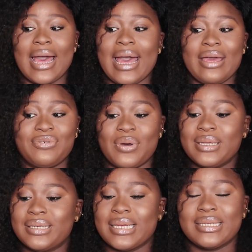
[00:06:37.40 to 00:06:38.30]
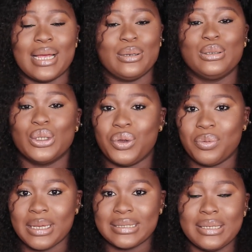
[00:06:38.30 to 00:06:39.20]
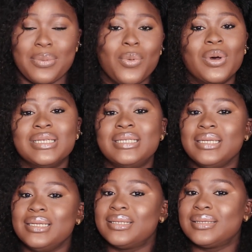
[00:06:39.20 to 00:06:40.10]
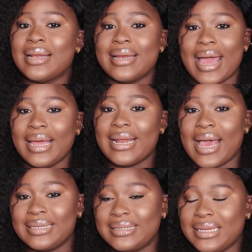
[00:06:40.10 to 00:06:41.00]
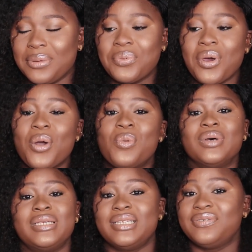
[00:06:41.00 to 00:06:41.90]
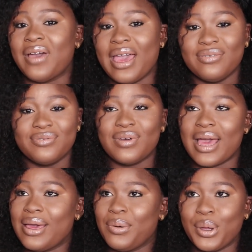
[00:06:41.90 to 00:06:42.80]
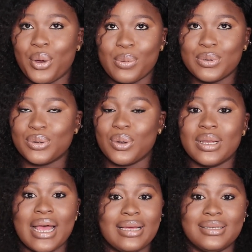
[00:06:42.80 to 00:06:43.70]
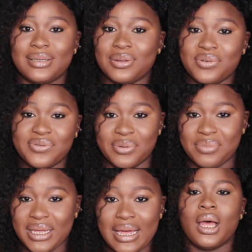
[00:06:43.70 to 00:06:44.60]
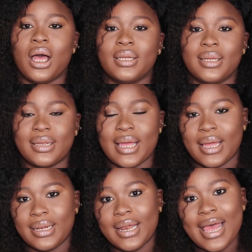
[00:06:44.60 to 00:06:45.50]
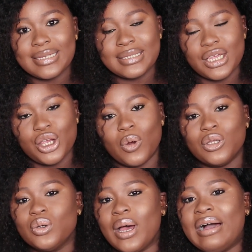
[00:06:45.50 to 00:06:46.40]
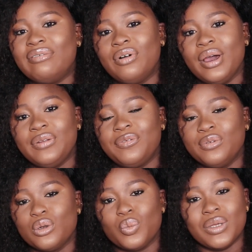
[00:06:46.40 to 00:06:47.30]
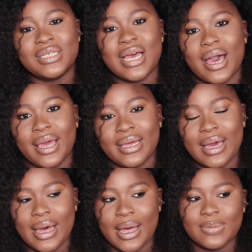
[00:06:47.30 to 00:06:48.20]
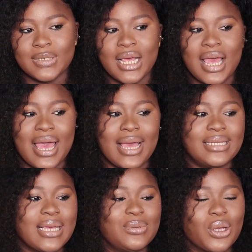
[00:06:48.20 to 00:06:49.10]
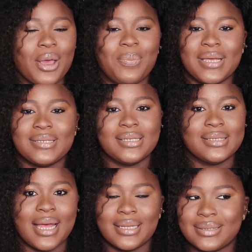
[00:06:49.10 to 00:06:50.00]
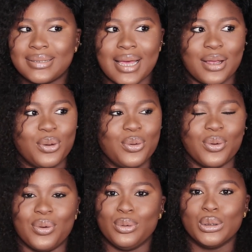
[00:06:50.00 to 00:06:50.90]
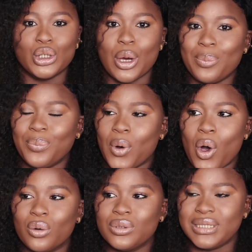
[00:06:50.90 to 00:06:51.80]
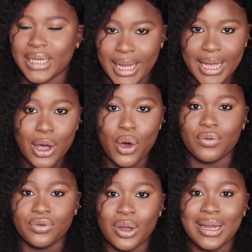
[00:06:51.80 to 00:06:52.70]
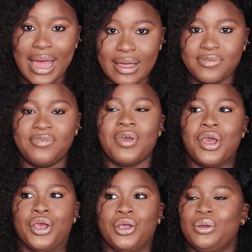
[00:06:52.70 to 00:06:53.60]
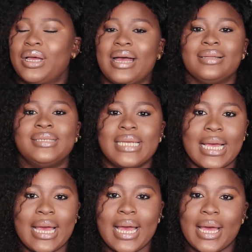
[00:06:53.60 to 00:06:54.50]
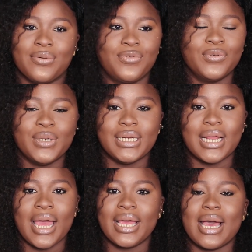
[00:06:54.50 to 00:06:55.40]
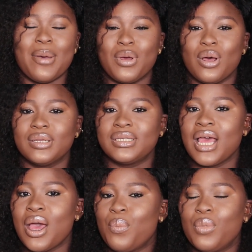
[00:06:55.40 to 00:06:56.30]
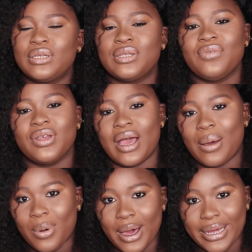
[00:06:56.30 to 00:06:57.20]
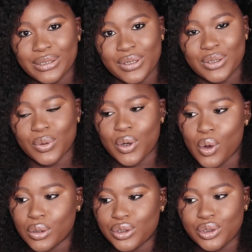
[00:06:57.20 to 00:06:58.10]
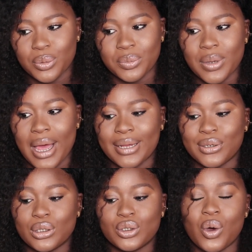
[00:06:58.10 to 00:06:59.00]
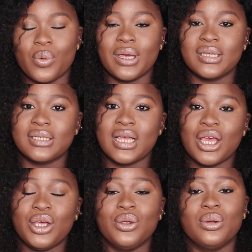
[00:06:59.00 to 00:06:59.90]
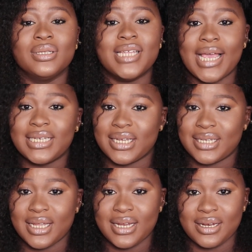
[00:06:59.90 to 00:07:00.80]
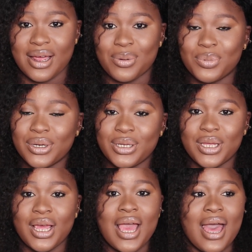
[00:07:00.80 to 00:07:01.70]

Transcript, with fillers: I, for instance, I don't joke with my sleep. Once is 9, I sleep. Once is 5, I wake up. So that is enough for me. Then lastly, you want to avoid food with high carbs, except you're a person that, I don't know, you jump all day of your life. You can take food in high carb because most of the carbohydrates we consume are not always, you know, digested in our body,